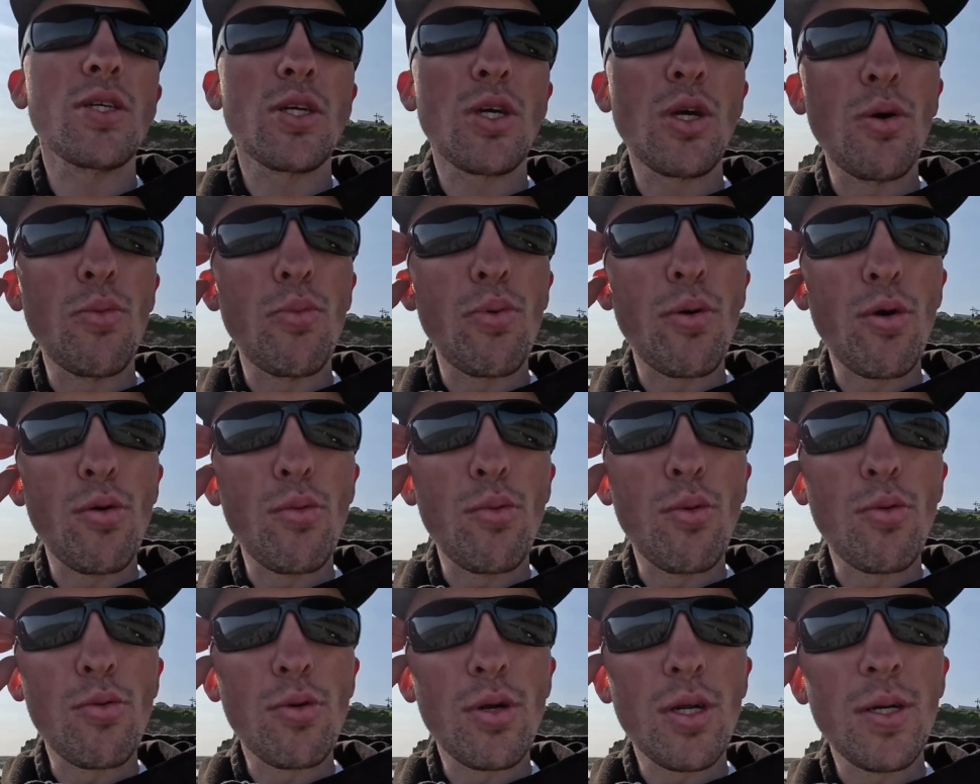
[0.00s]
GoPro
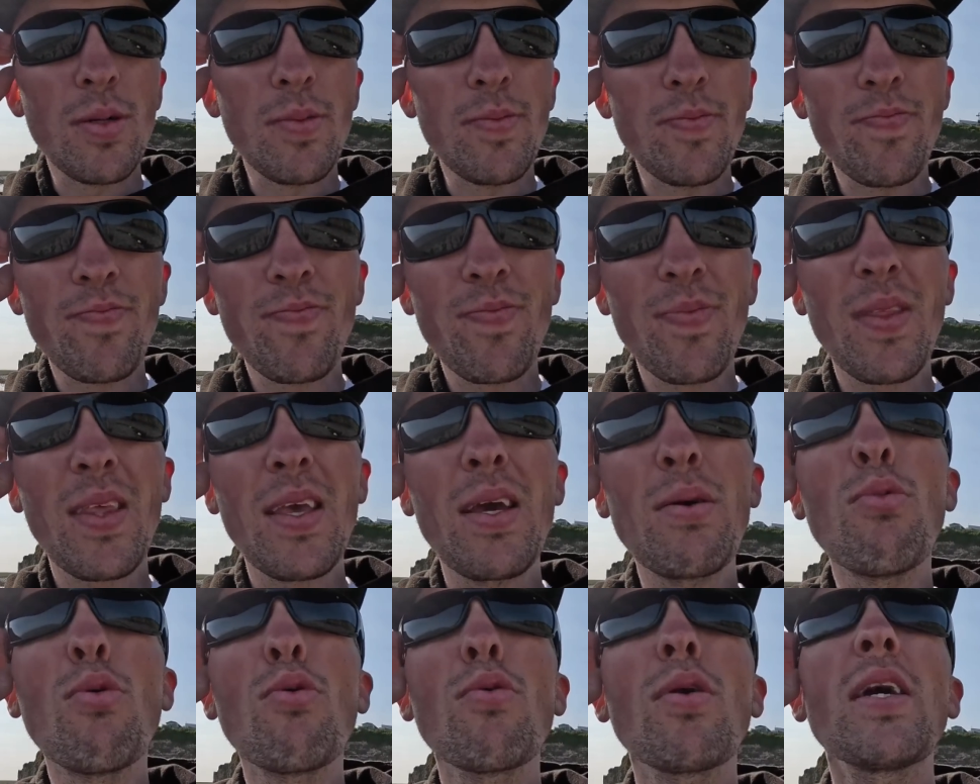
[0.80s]

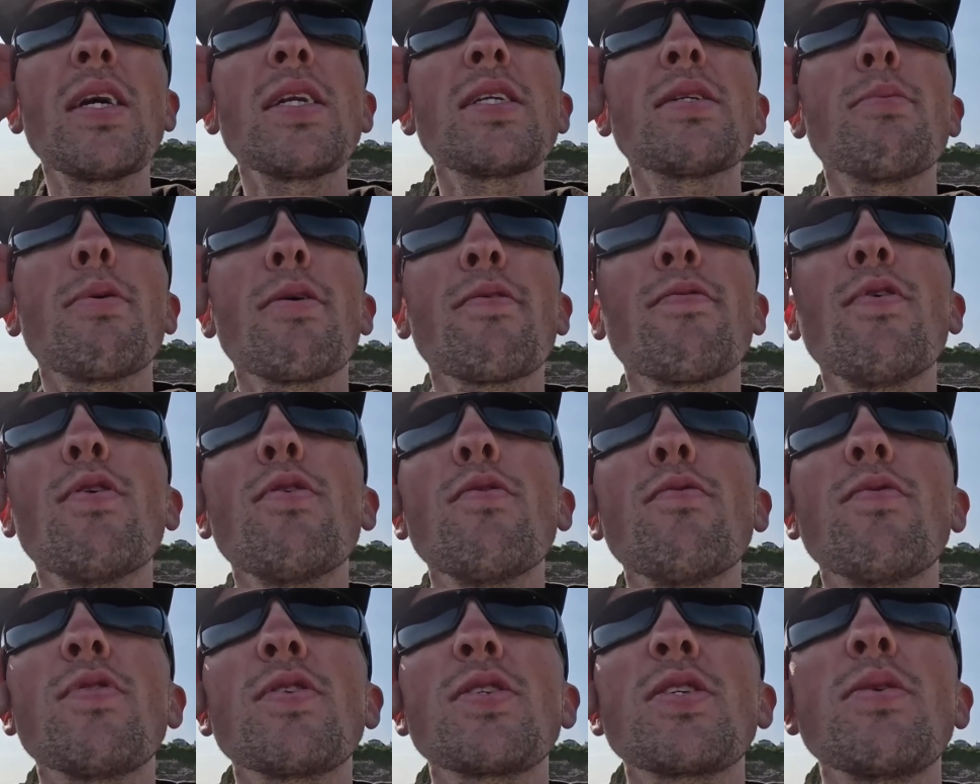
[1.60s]
won't link to my
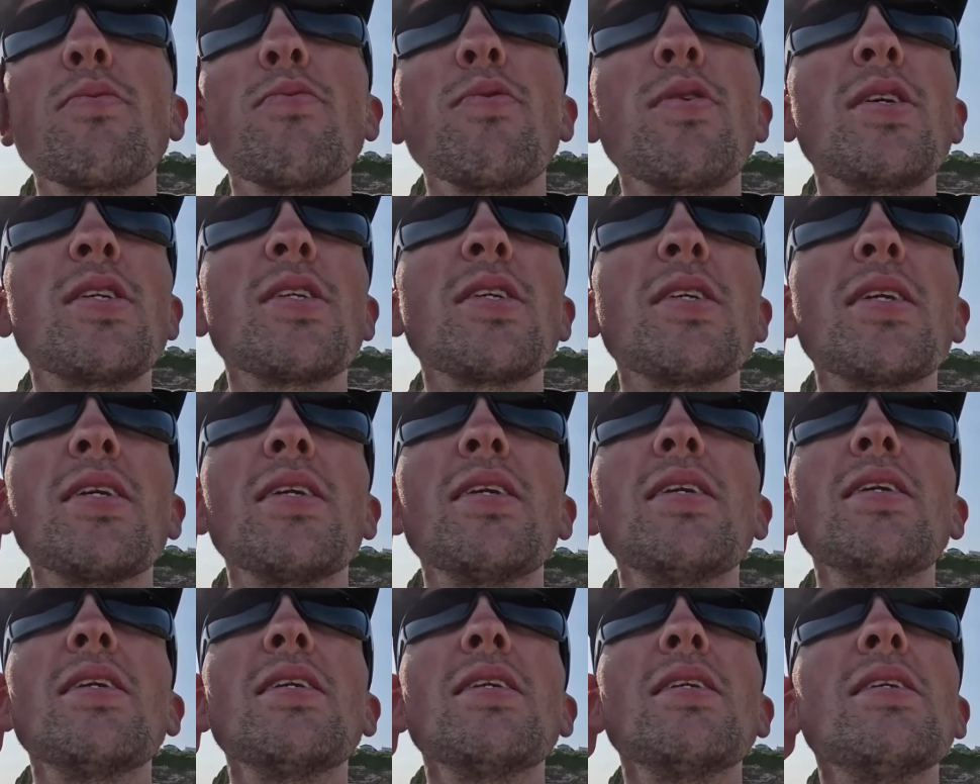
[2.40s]
phone for some reason.
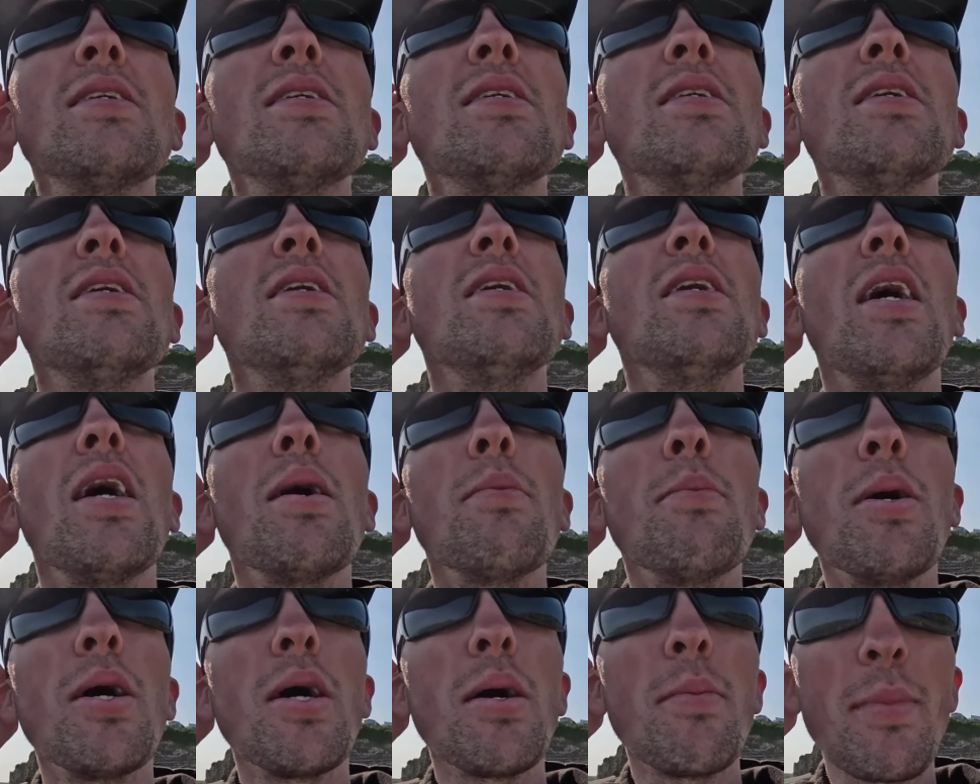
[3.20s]
I
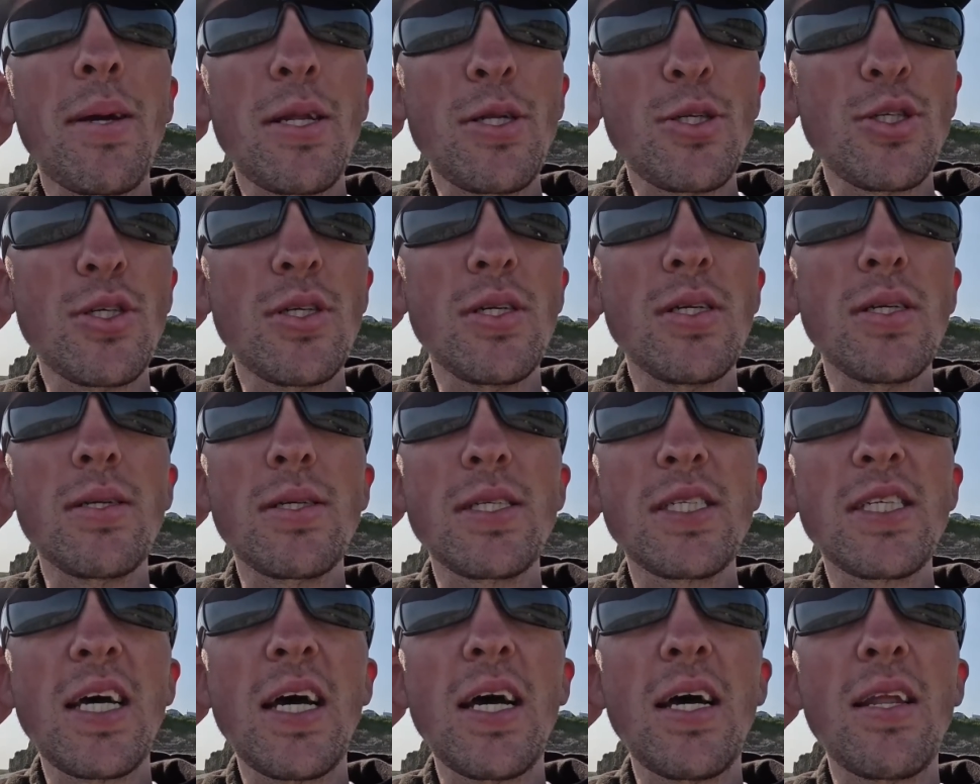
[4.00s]
might have mentioned it at the
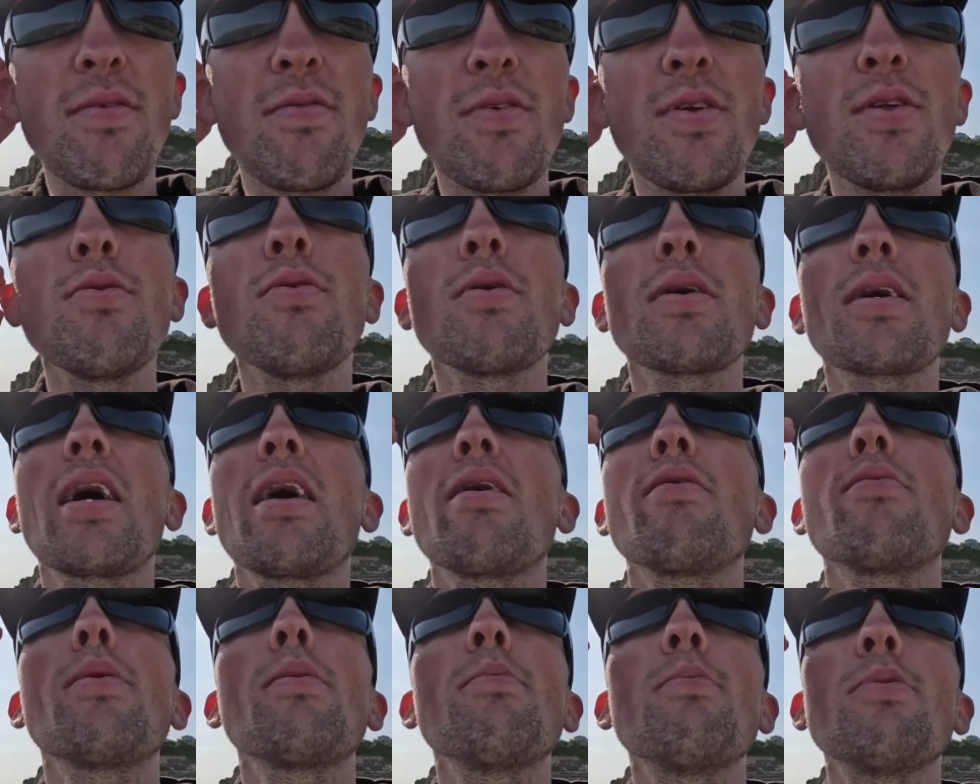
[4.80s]
start of the video, I
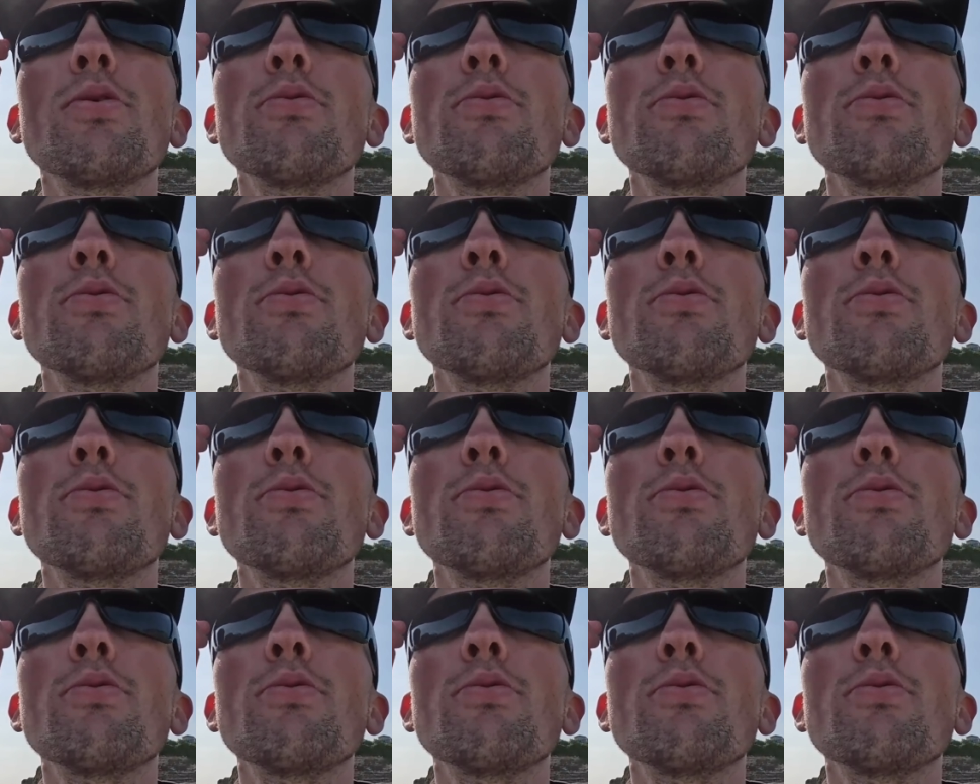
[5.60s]
can't remember,